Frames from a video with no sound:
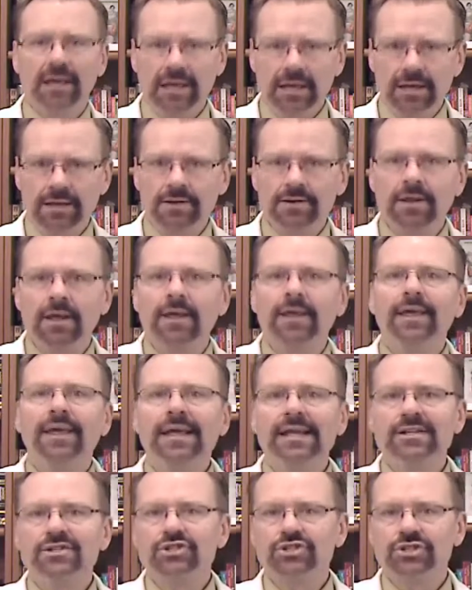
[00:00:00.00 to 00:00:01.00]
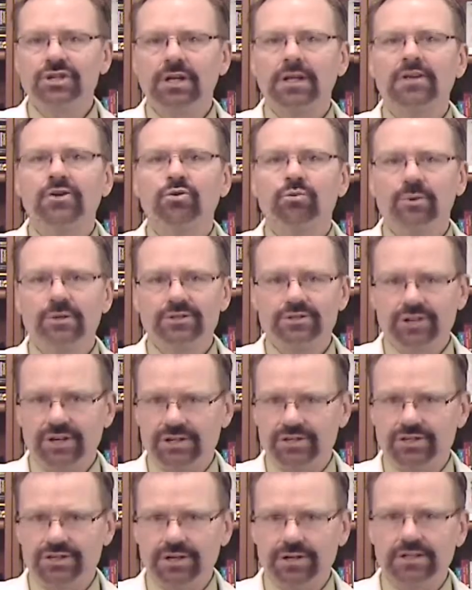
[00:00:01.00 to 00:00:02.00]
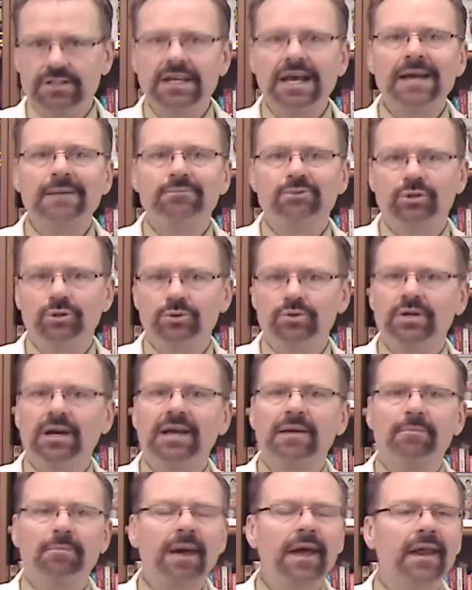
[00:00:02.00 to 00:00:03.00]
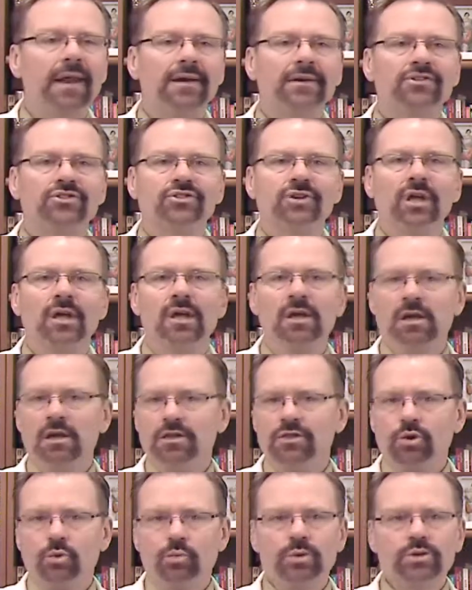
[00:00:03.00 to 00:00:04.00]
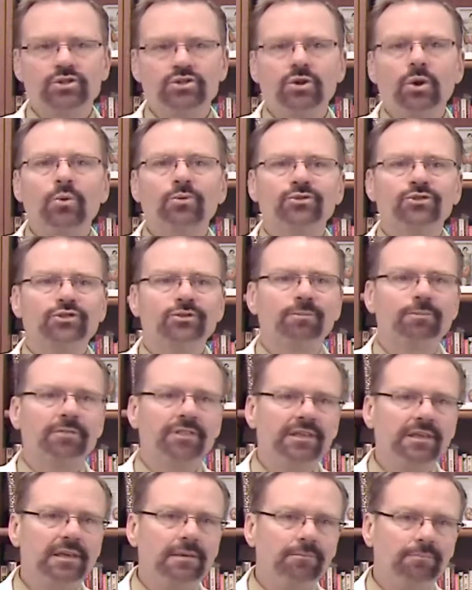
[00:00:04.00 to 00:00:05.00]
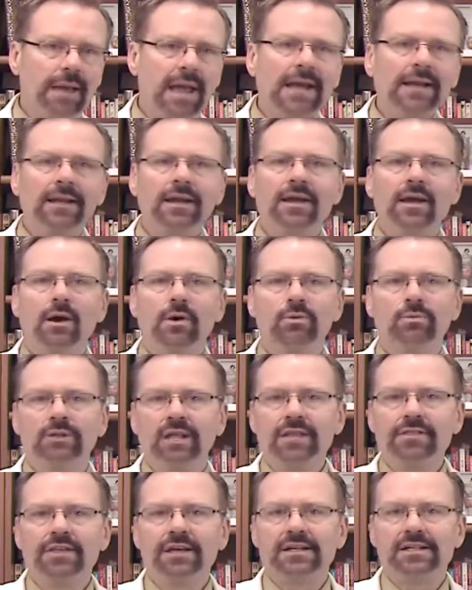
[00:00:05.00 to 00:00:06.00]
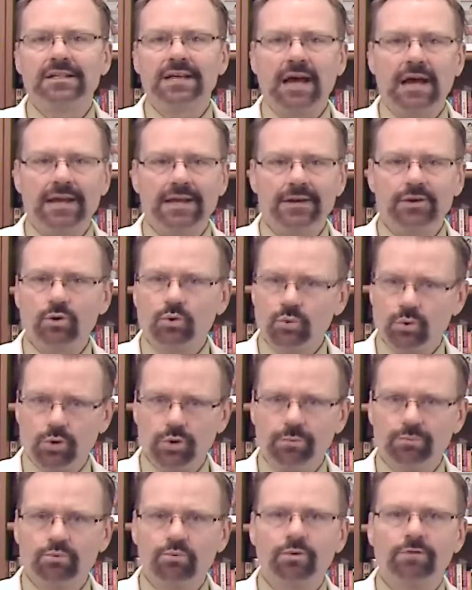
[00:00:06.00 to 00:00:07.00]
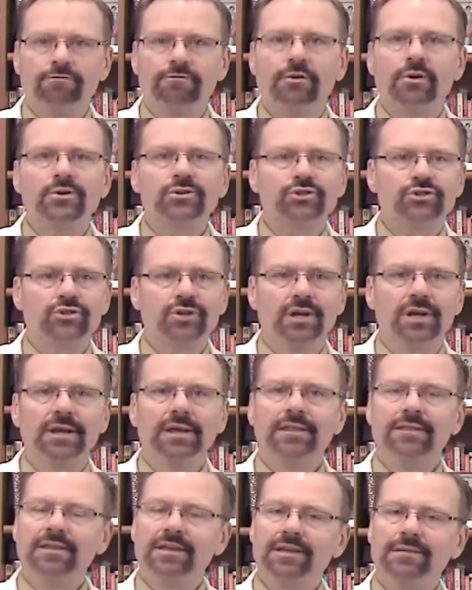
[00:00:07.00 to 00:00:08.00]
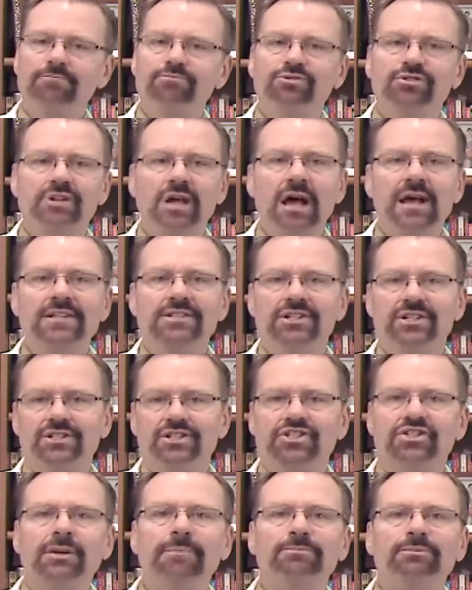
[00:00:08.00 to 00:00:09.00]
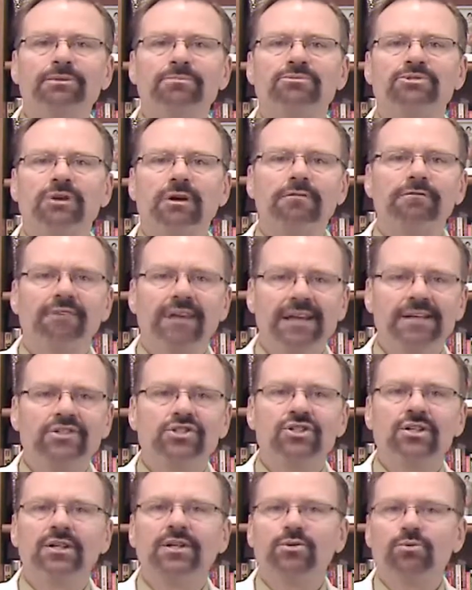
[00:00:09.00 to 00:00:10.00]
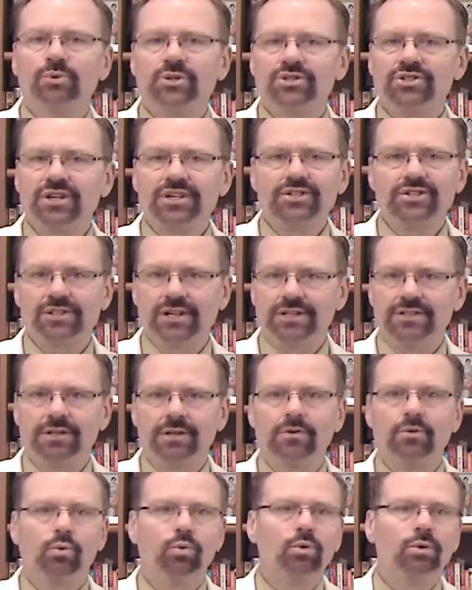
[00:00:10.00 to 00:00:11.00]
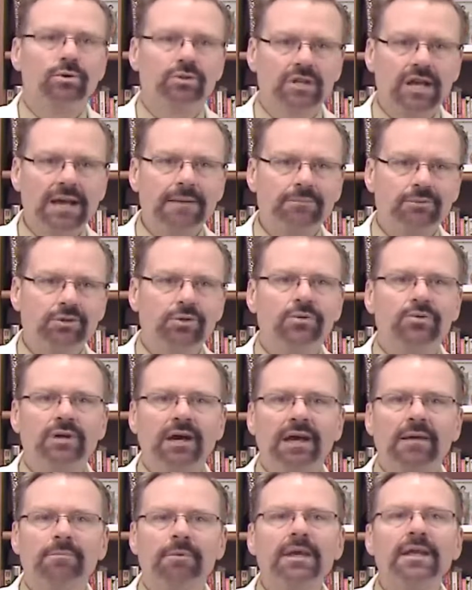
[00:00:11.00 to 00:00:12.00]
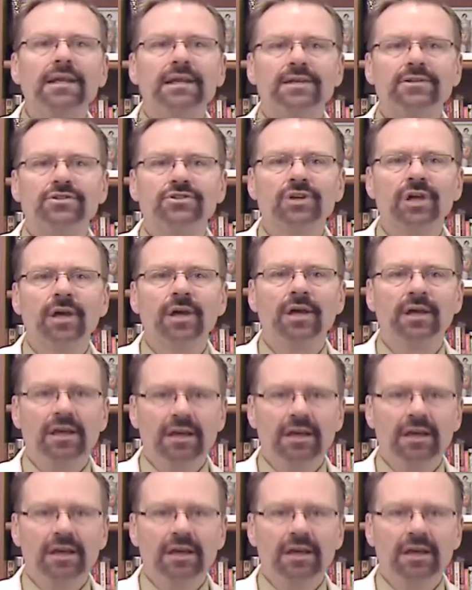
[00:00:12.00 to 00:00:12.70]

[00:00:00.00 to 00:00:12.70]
in insulin-resistant type 2 diabetics. The results, the Paleolithic diet group reversed the signs and symptoms of insulin-resistant or type 2 diabetes.